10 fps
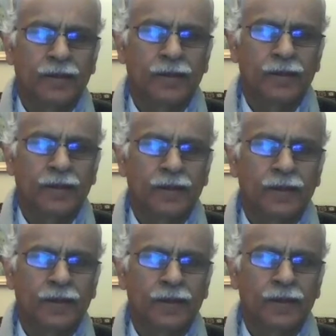
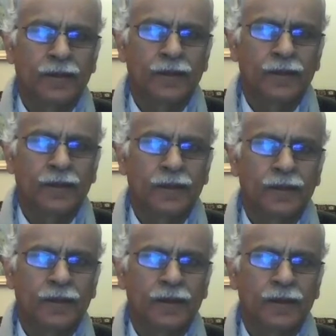
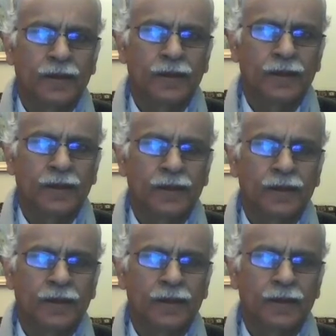
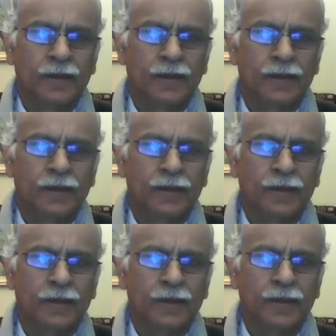
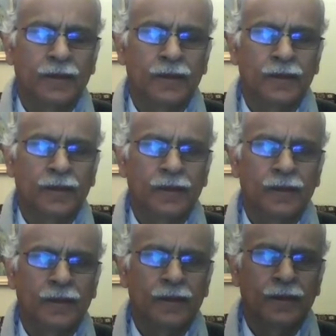
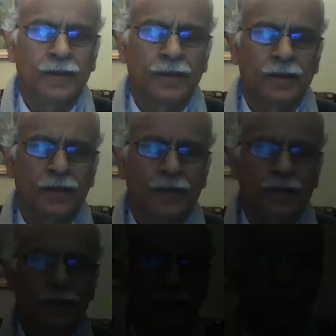
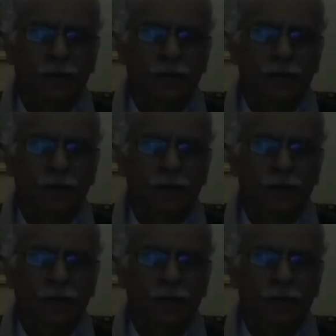The person shown says nothing.